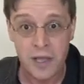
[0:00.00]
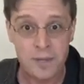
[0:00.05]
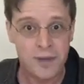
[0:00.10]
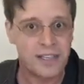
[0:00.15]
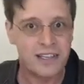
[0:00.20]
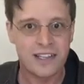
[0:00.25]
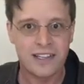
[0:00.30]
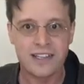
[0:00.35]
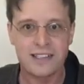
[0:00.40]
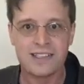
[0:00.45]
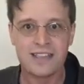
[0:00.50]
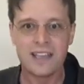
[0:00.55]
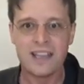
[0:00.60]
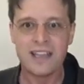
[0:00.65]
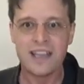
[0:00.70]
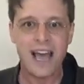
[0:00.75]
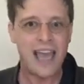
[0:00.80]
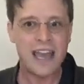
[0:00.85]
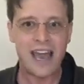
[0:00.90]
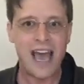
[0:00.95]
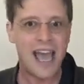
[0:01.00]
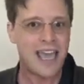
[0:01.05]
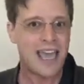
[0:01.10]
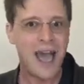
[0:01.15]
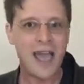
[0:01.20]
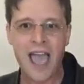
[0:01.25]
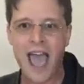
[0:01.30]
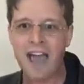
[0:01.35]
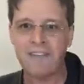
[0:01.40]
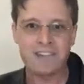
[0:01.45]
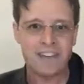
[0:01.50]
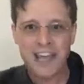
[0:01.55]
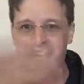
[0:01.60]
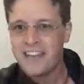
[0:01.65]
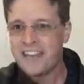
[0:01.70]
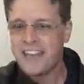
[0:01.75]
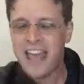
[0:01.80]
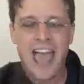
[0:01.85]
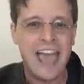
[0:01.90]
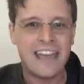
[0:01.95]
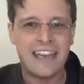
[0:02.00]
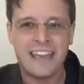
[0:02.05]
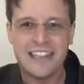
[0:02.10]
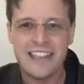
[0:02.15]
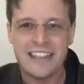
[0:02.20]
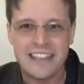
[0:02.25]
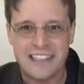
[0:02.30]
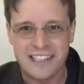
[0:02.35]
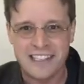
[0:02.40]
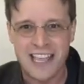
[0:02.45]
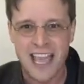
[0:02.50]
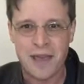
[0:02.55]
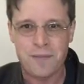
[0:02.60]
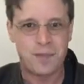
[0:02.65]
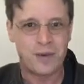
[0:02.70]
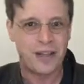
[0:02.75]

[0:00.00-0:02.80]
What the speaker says: Because I haven't edited this yet,